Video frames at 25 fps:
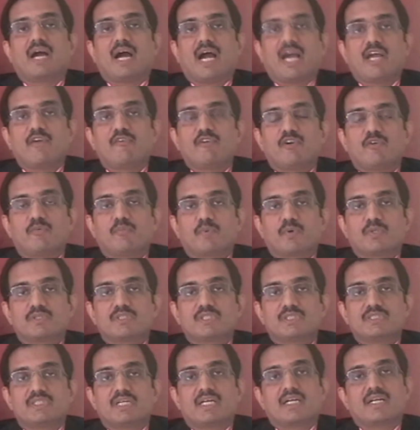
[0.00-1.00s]
IVF
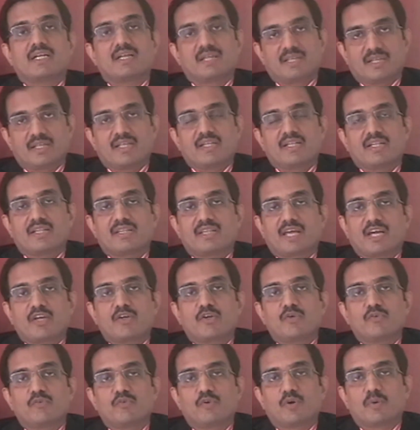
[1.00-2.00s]
procedure.
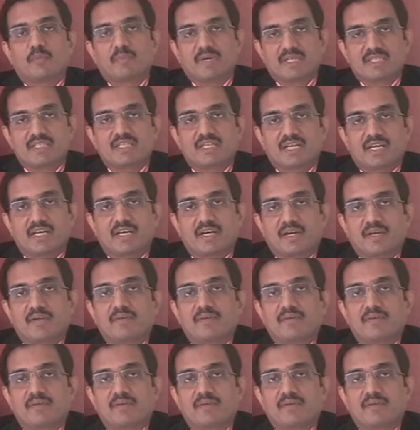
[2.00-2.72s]
Thank you for patient hearing.